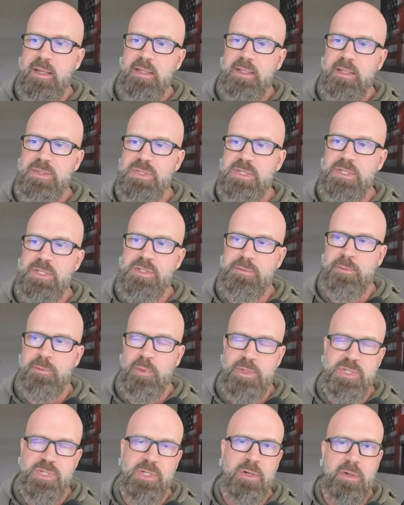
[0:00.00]
It's
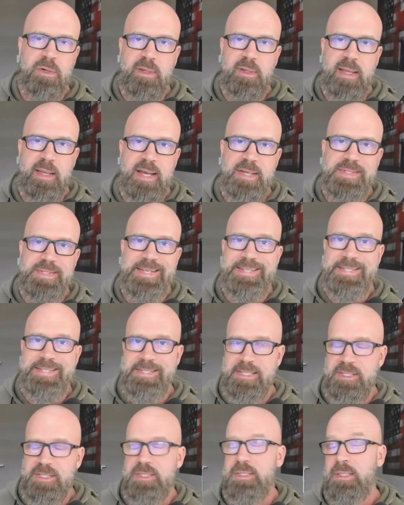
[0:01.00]
forcing her to ask,
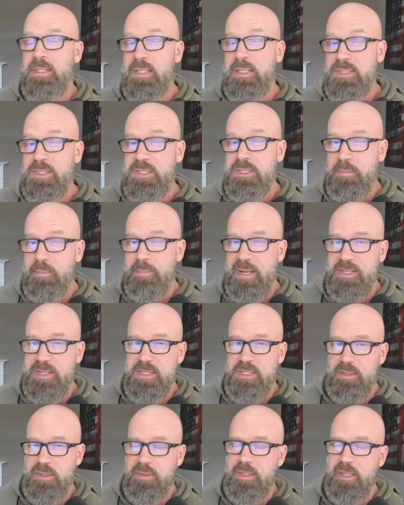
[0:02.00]
is this the
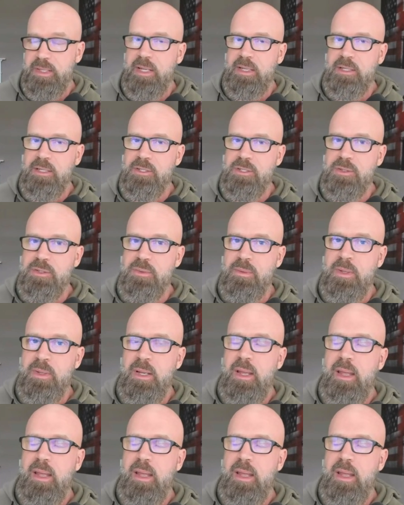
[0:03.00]
best deal that I can do?